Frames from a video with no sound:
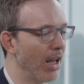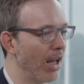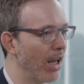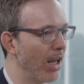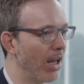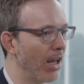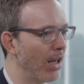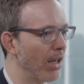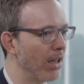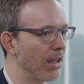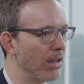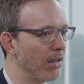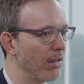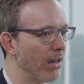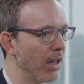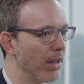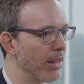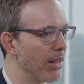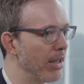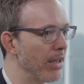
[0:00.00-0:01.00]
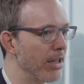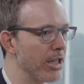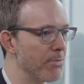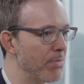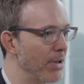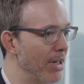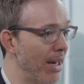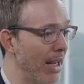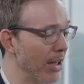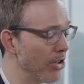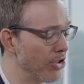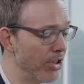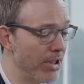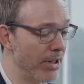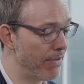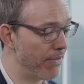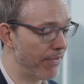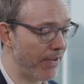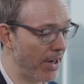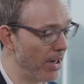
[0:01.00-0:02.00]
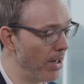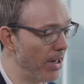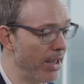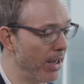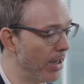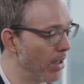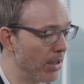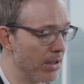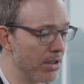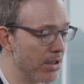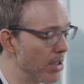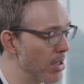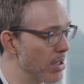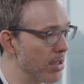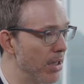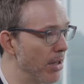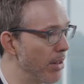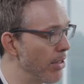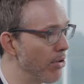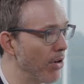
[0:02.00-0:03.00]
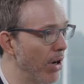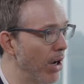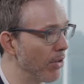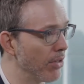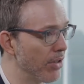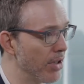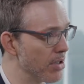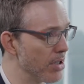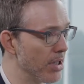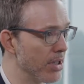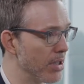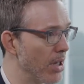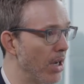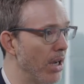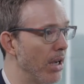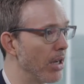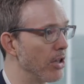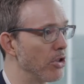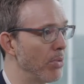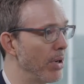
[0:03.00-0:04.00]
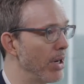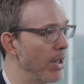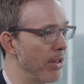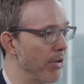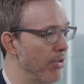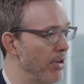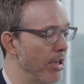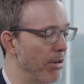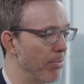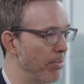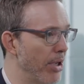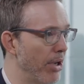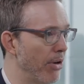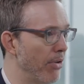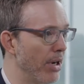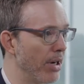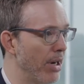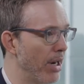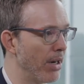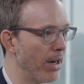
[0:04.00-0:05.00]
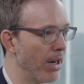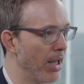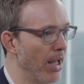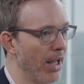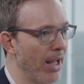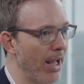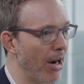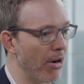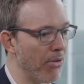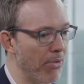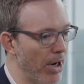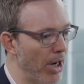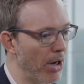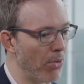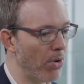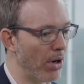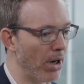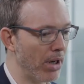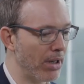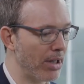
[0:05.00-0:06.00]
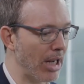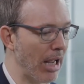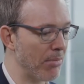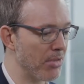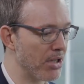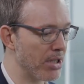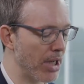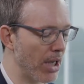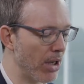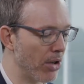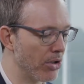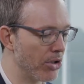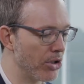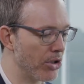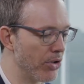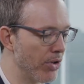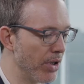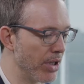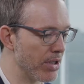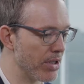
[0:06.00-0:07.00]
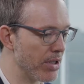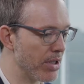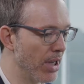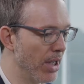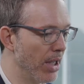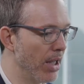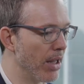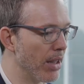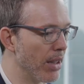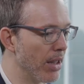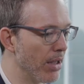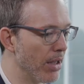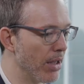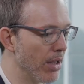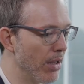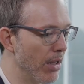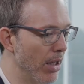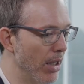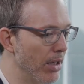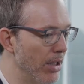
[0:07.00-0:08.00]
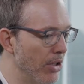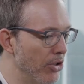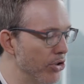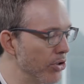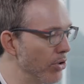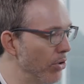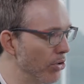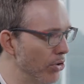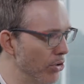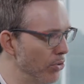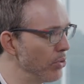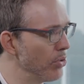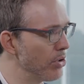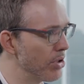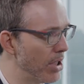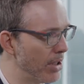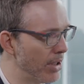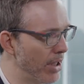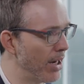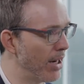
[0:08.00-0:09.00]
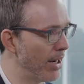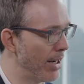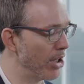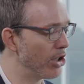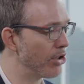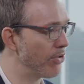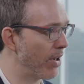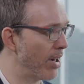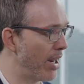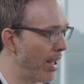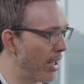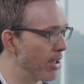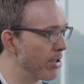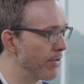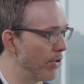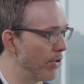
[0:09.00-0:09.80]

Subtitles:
I think it's been actually fairly consistent throughout this entire 23-year period. And really what it comes down to is the additional tool set that a hedge fund has